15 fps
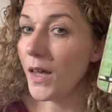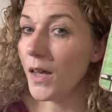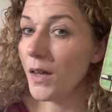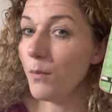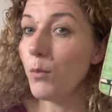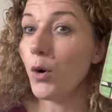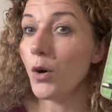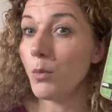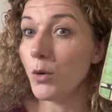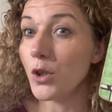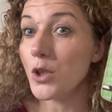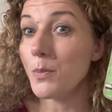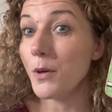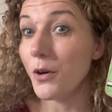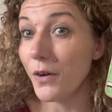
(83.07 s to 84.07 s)
More and more
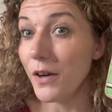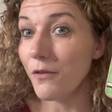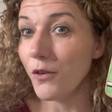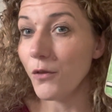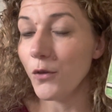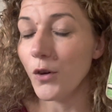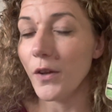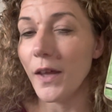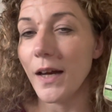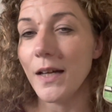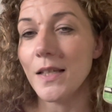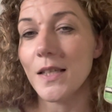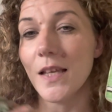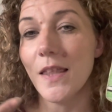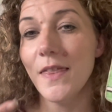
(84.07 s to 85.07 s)
to be grateful for, that
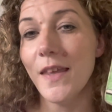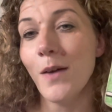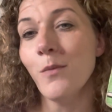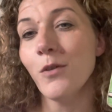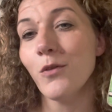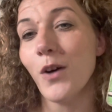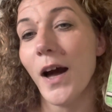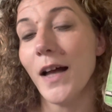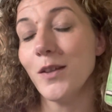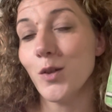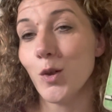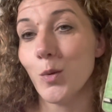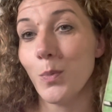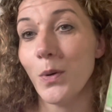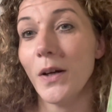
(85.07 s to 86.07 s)
is. And then we've got
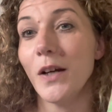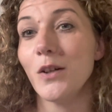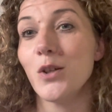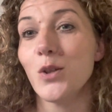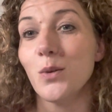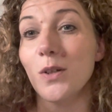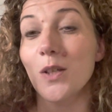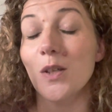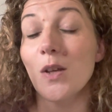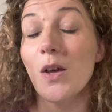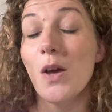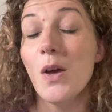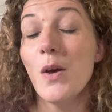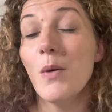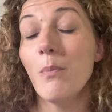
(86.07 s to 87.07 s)
answered prayer. So it's
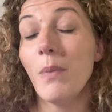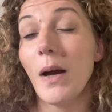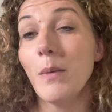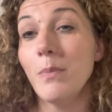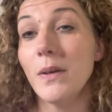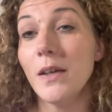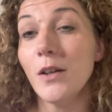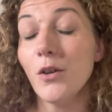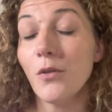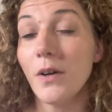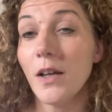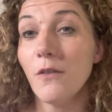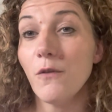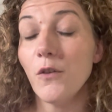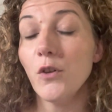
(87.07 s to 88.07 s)
by being
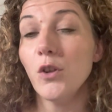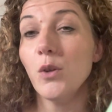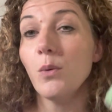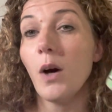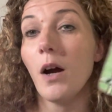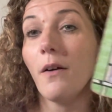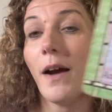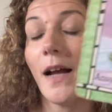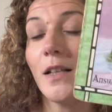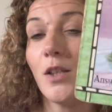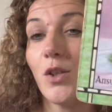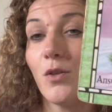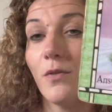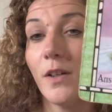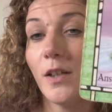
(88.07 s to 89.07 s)
grateful, you are
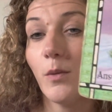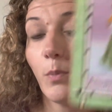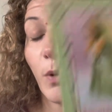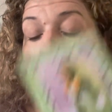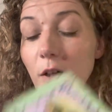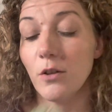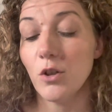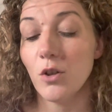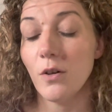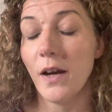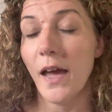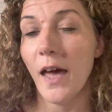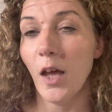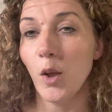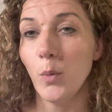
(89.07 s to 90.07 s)
answering prayers. You're
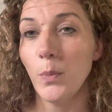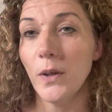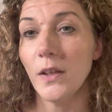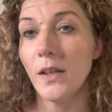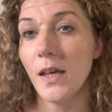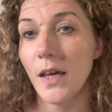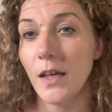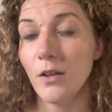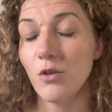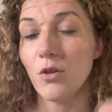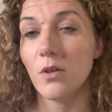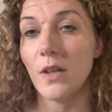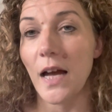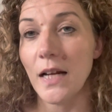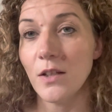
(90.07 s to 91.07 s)
helping the
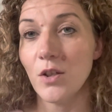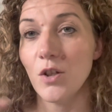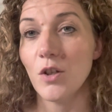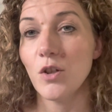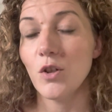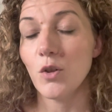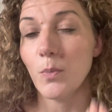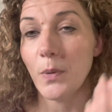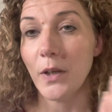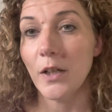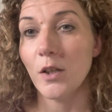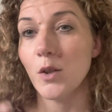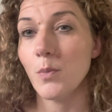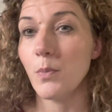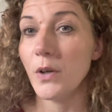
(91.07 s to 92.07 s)
angel answer your
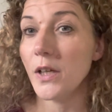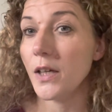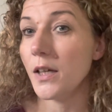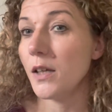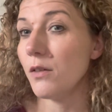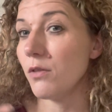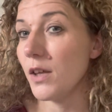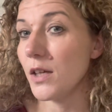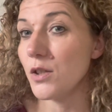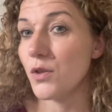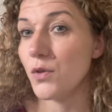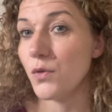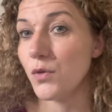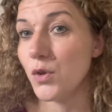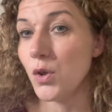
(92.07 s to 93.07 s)
prayers, bringing
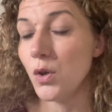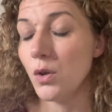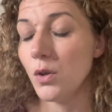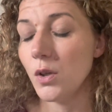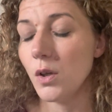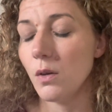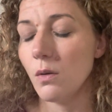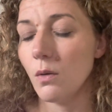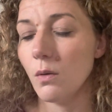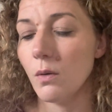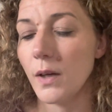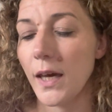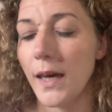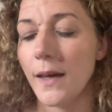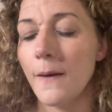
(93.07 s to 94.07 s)
things to you,
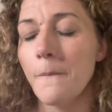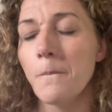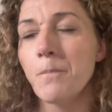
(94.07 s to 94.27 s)
okay?